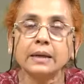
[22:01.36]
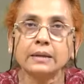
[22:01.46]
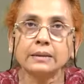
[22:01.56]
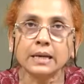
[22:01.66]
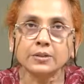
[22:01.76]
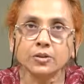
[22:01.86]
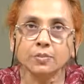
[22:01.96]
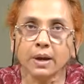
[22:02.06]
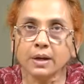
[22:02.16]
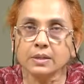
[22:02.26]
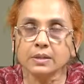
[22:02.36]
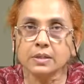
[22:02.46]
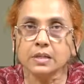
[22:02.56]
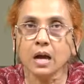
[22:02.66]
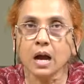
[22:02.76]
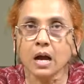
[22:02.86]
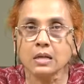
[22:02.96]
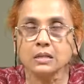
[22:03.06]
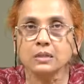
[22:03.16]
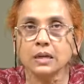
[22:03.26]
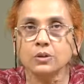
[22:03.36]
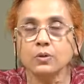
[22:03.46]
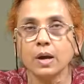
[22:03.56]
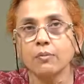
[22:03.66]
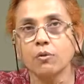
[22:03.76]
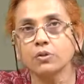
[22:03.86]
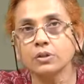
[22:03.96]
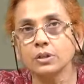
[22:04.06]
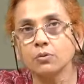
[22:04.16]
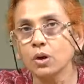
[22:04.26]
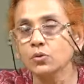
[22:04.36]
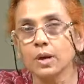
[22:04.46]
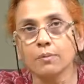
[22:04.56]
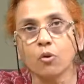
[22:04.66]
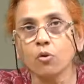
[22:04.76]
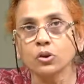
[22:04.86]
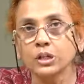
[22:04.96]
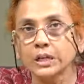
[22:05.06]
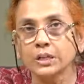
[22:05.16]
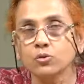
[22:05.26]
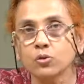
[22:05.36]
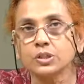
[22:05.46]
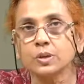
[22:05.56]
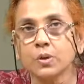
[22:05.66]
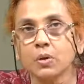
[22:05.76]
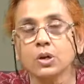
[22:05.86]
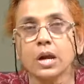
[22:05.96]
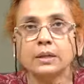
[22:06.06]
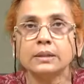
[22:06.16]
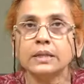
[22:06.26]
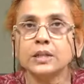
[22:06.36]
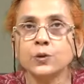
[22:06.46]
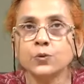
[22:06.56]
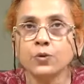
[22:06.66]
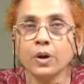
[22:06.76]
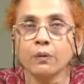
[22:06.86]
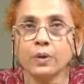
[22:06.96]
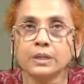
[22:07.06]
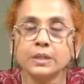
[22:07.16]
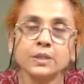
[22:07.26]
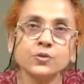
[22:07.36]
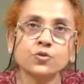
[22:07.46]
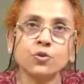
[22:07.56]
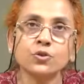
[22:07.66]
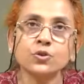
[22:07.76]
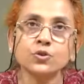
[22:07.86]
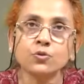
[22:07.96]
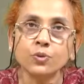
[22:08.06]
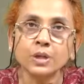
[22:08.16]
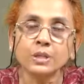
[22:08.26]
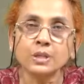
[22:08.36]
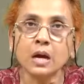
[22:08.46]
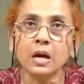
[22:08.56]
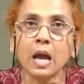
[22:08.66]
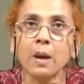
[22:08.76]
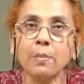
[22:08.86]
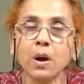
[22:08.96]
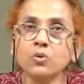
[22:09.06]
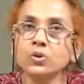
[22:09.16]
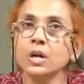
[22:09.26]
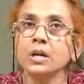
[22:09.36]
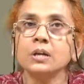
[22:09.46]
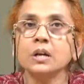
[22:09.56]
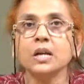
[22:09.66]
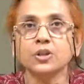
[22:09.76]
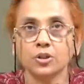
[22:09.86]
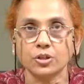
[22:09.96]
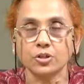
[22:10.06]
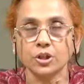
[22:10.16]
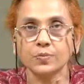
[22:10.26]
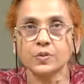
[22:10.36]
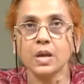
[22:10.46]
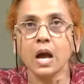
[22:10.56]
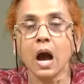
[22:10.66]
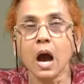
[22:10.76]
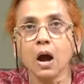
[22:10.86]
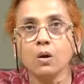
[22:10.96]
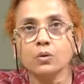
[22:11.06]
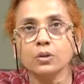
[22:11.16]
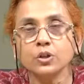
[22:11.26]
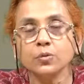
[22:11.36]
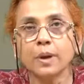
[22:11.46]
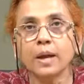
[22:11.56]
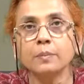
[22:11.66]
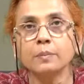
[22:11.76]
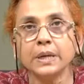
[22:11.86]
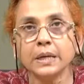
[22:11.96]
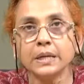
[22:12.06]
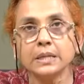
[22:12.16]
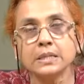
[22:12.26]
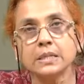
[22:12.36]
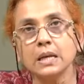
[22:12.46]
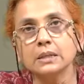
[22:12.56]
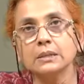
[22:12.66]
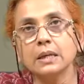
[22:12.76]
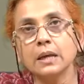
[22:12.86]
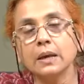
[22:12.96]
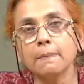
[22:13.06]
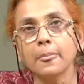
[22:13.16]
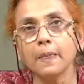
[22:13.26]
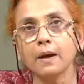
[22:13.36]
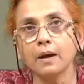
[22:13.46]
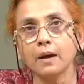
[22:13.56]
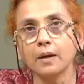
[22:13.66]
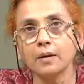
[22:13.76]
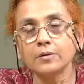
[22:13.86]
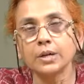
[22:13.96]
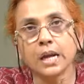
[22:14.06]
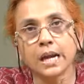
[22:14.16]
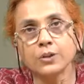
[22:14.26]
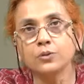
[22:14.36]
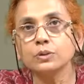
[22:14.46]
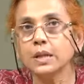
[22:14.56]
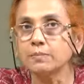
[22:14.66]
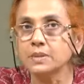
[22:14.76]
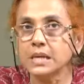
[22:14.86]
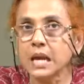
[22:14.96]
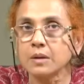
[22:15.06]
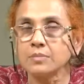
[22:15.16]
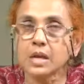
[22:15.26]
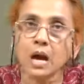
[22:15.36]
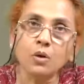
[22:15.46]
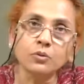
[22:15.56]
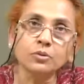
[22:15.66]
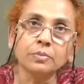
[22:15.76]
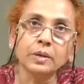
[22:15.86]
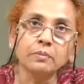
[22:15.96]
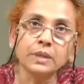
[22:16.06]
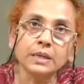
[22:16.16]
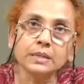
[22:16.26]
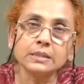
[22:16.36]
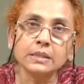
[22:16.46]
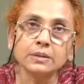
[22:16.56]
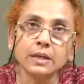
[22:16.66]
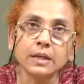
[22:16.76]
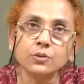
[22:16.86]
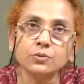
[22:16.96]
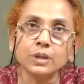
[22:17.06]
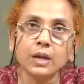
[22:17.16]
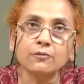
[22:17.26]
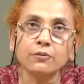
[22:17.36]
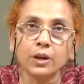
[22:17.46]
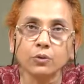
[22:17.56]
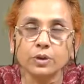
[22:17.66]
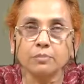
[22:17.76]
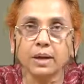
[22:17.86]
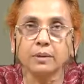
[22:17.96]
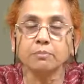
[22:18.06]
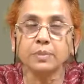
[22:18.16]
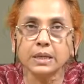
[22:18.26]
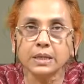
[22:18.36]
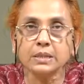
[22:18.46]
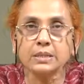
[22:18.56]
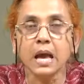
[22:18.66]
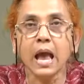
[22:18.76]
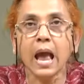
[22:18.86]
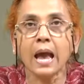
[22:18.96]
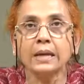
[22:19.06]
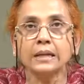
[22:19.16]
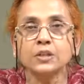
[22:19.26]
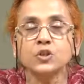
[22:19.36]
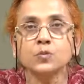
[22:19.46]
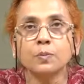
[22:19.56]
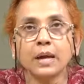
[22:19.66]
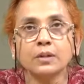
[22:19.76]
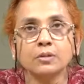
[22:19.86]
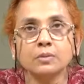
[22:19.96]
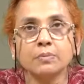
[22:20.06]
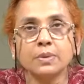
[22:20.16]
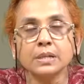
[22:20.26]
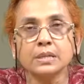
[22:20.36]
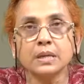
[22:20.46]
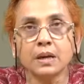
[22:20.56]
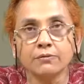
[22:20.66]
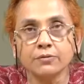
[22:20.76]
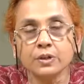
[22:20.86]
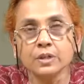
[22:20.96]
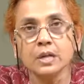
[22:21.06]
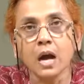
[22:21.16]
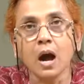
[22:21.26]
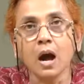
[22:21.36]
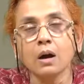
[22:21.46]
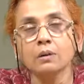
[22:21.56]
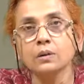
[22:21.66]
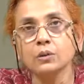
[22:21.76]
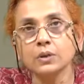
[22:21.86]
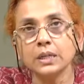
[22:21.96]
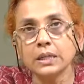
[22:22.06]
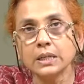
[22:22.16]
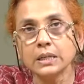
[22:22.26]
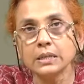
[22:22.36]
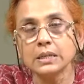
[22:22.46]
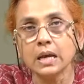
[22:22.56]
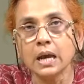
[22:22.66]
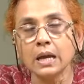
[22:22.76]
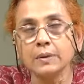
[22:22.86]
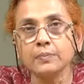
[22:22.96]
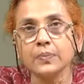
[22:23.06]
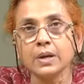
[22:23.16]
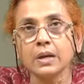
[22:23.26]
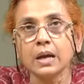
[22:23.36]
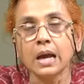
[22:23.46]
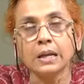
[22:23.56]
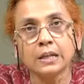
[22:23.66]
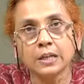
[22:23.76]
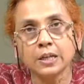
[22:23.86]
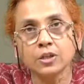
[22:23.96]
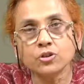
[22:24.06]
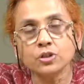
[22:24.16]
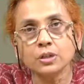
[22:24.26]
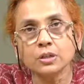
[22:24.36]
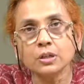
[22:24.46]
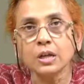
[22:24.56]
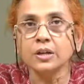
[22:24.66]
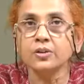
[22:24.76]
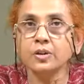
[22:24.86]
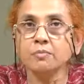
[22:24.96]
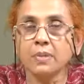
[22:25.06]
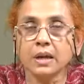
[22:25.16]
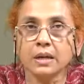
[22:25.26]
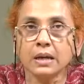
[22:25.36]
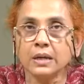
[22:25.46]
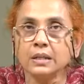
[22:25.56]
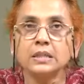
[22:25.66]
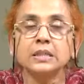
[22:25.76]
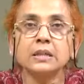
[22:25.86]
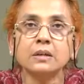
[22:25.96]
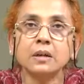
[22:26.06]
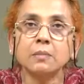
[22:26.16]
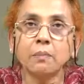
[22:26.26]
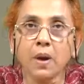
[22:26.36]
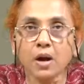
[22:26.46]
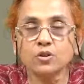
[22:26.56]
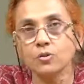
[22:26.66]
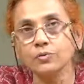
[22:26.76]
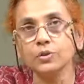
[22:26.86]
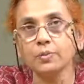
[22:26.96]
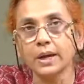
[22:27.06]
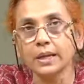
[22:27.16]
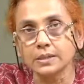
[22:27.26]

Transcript: Eh, that reminds us that we have already what we have already talked about that Eudora Welty's short stories are about relationships how human beings they uh, relate to themselves how human beings they relate to their fellow human beings and in spite of the best efforts how loneliness and alienation remain an integral part of human